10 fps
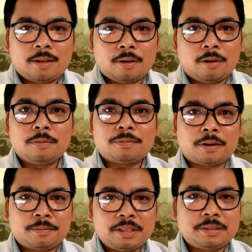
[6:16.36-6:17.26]
Hope
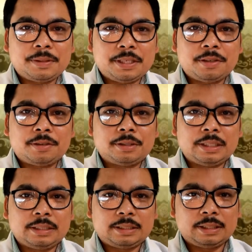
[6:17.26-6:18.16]
from this video
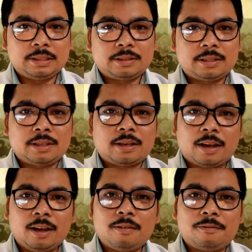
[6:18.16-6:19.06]
it is
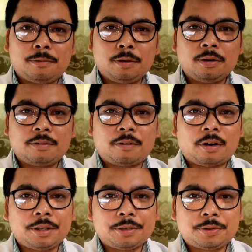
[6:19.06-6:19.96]
helpful for
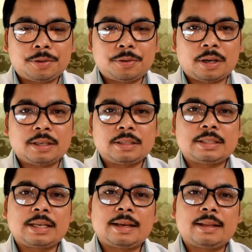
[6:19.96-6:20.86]
you to
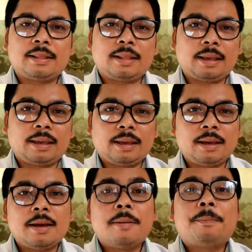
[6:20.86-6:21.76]
understand the
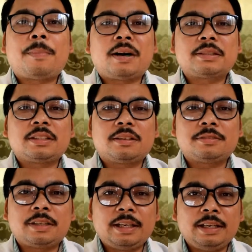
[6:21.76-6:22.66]
parts of
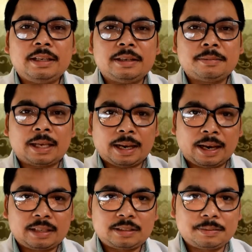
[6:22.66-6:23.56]
ilium. In
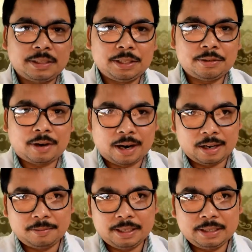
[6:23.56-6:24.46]
next video I
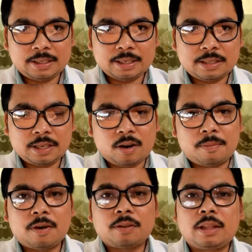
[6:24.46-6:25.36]
will be discussing
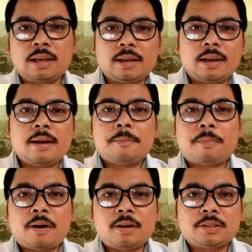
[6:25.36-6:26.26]
about the
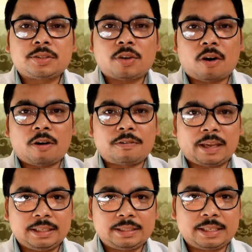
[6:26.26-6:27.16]
parts of
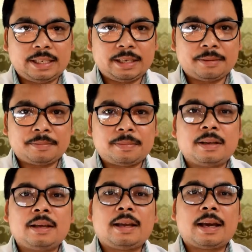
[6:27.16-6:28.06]
ischium
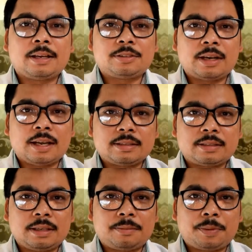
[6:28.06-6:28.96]
as well as
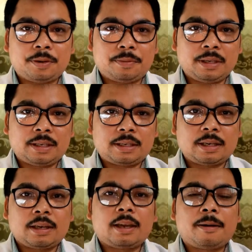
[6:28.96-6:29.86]
the pubic
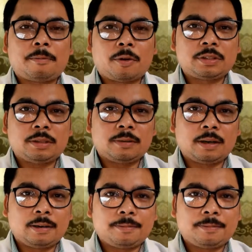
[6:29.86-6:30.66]
if possible.